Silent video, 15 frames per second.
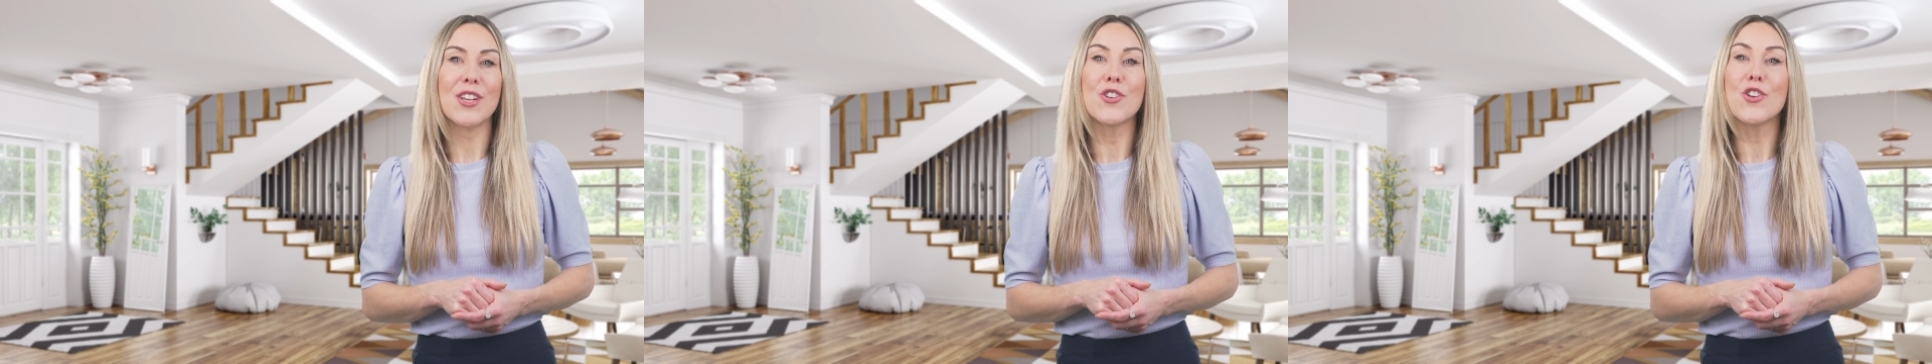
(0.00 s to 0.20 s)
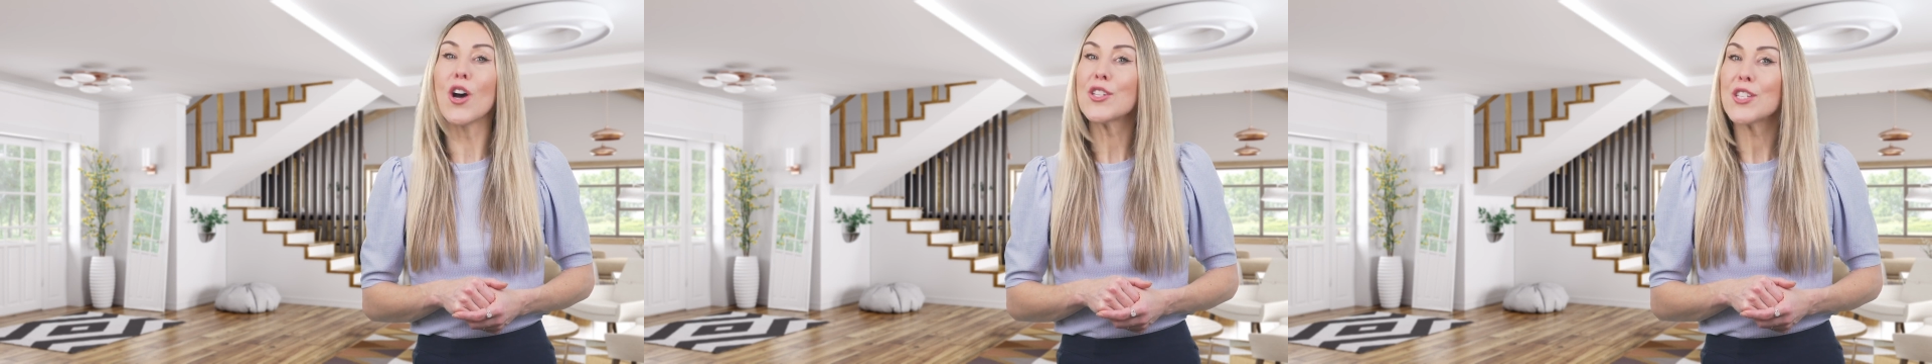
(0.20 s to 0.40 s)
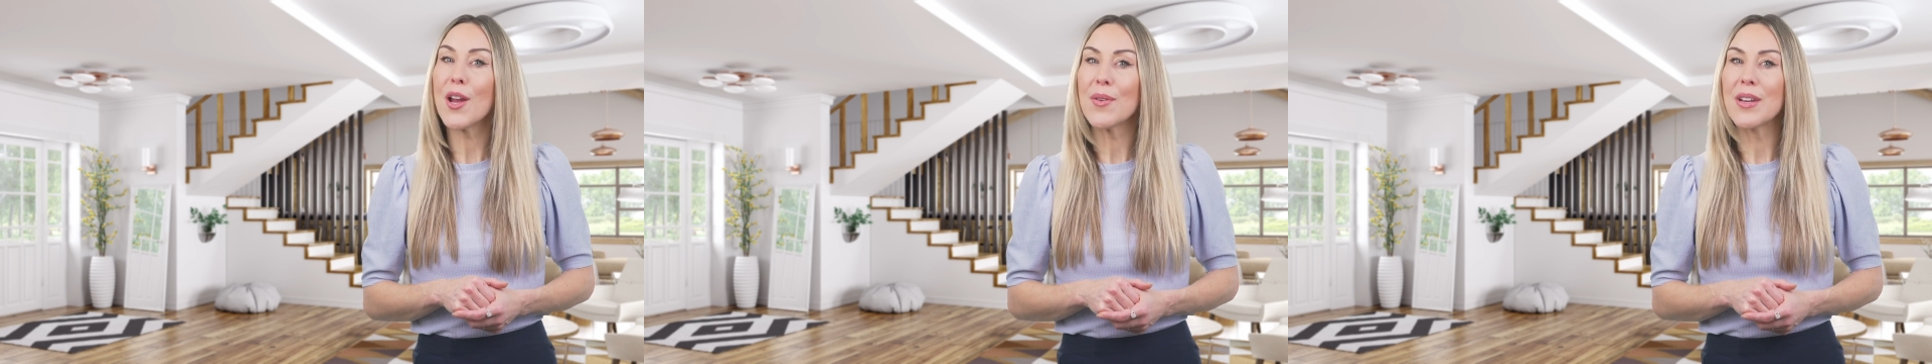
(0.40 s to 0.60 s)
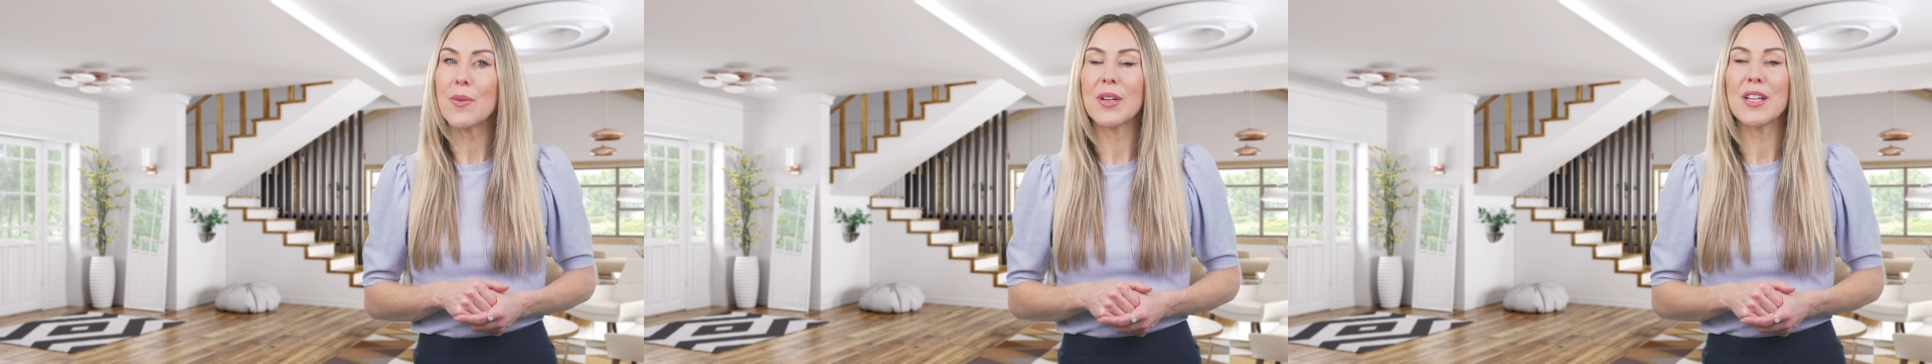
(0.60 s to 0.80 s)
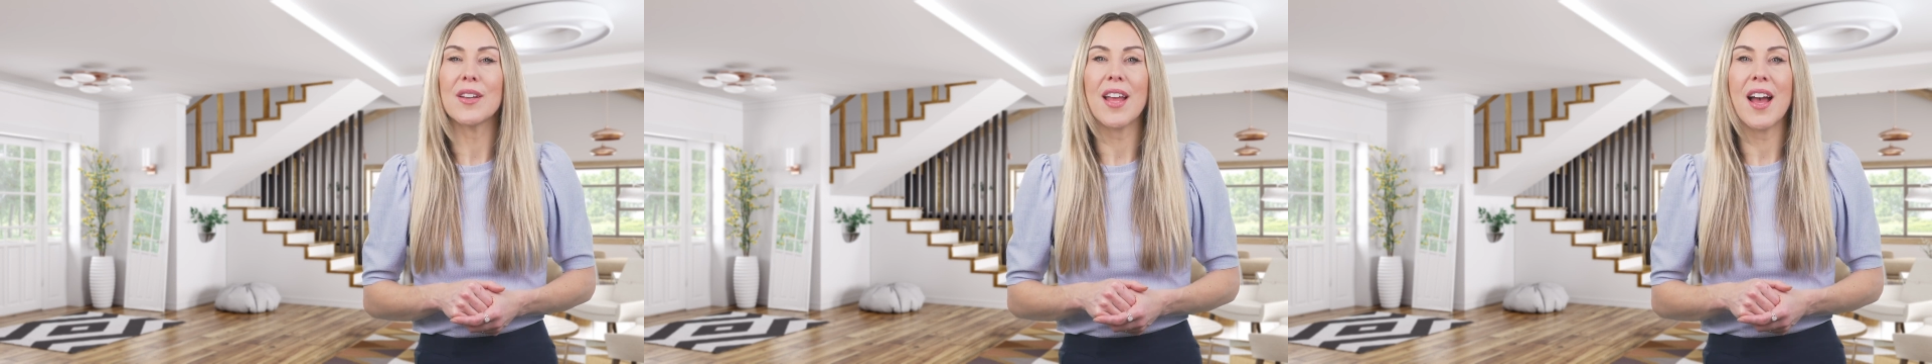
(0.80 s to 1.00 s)
not only
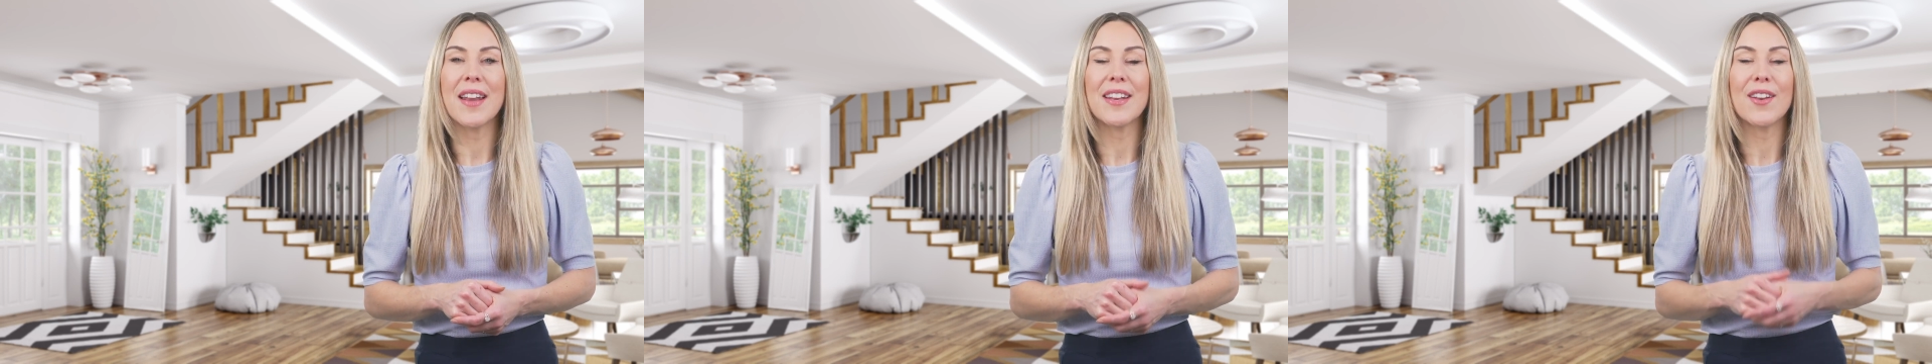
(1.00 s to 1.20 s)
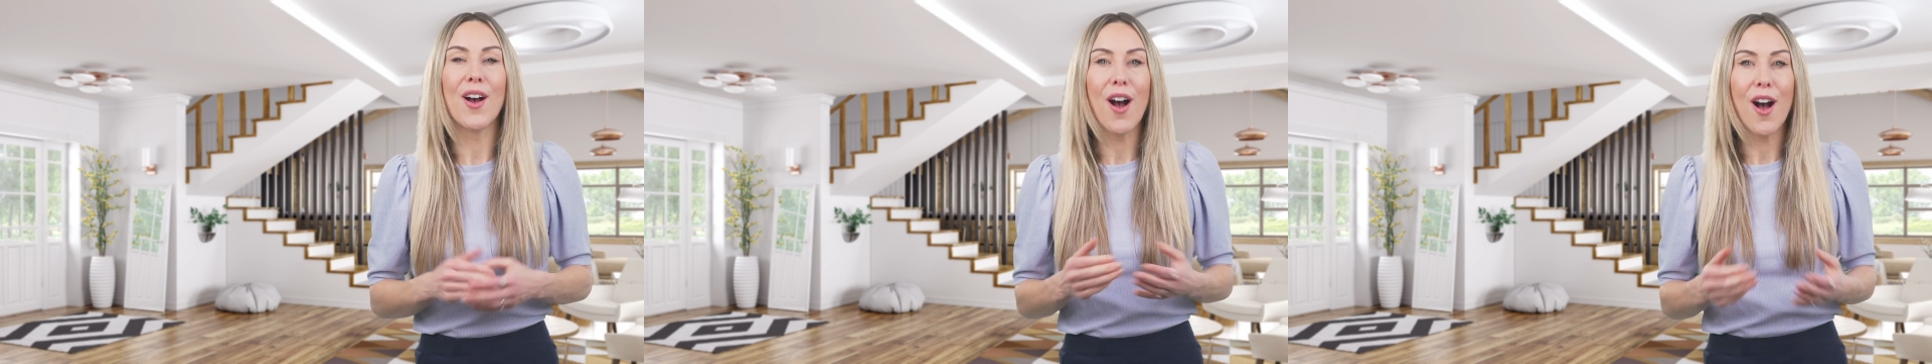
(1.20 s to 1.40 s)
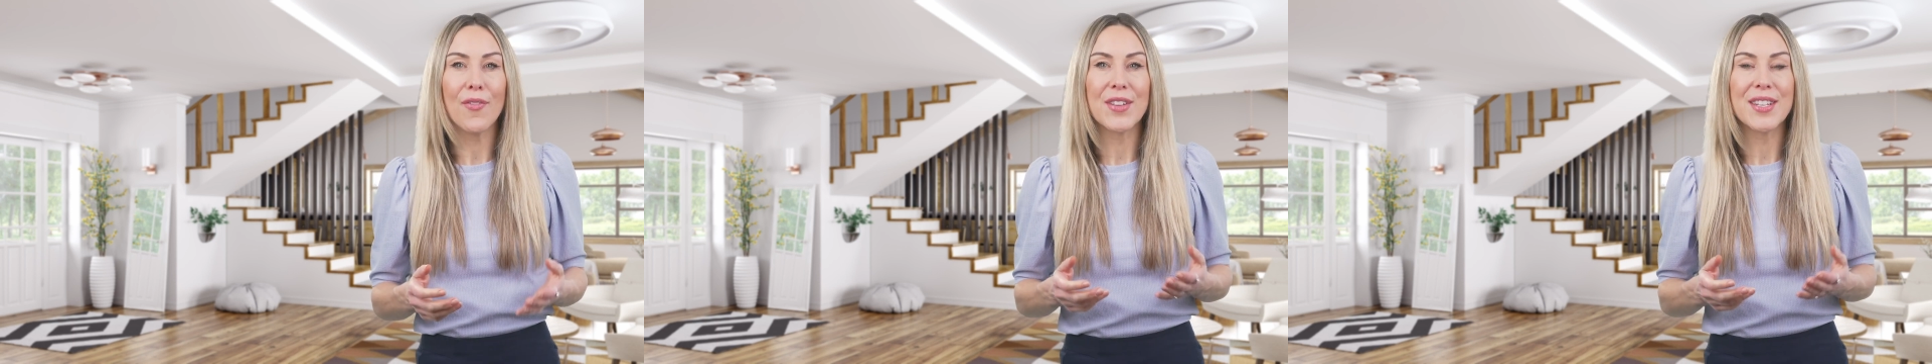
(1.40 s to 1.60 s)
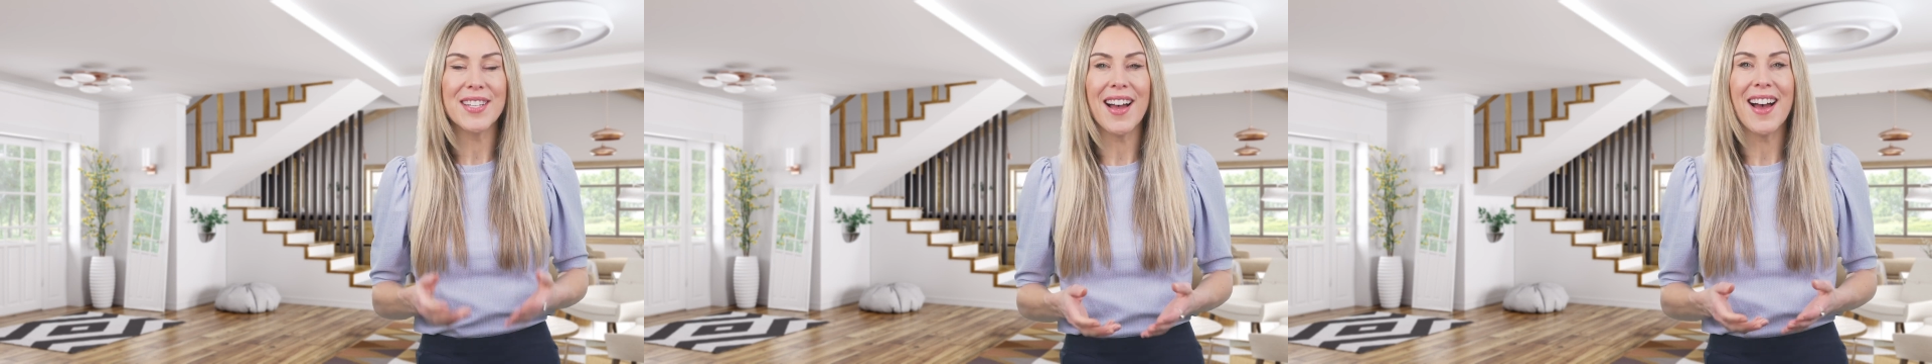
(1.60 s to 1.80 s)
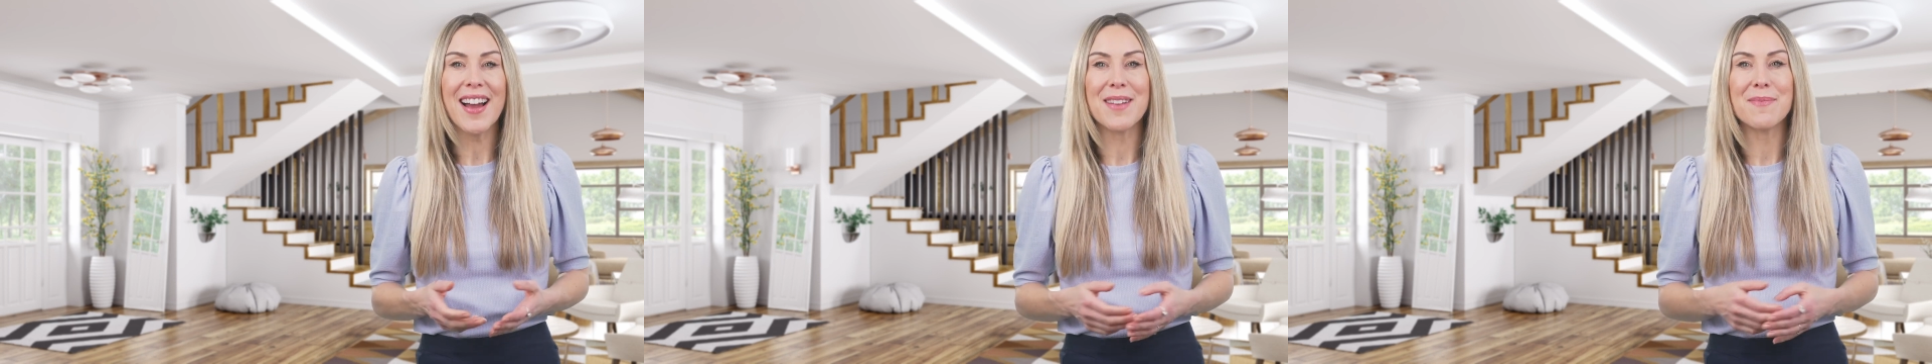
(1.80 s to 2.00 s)
will you learn in half the
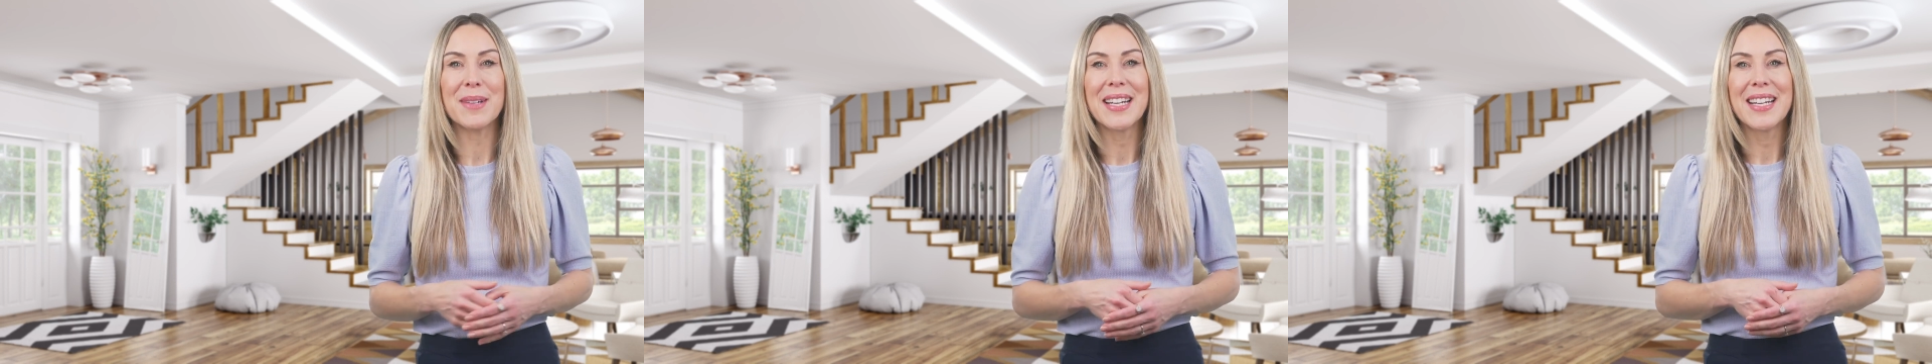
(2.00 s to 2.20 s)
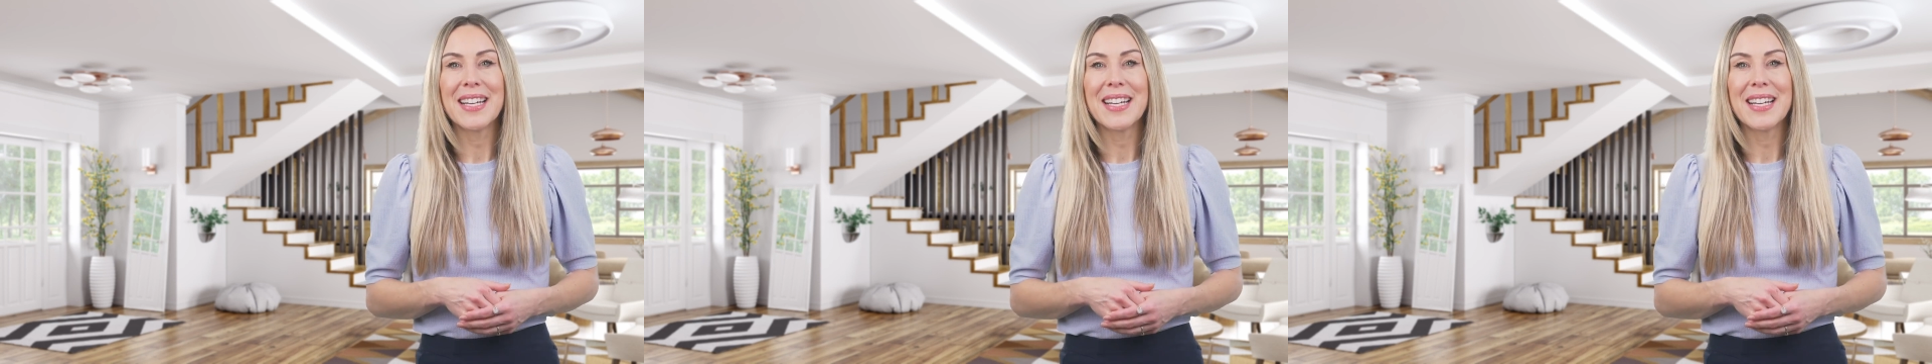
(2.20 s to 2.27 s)
time,